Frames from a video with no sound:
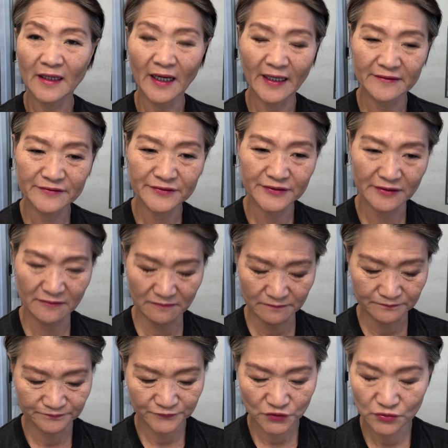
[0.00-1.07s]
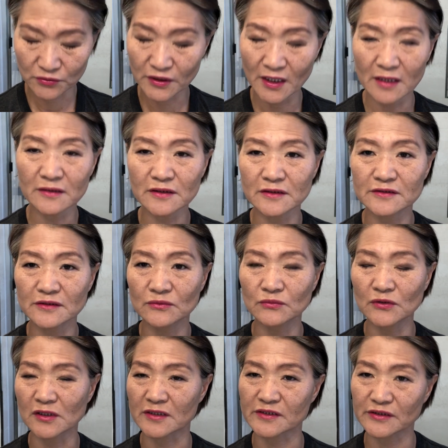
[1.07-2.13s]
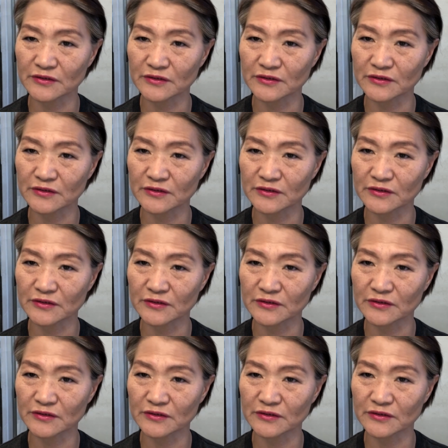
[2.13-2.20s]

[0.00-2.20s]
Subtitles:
And to conquer the world,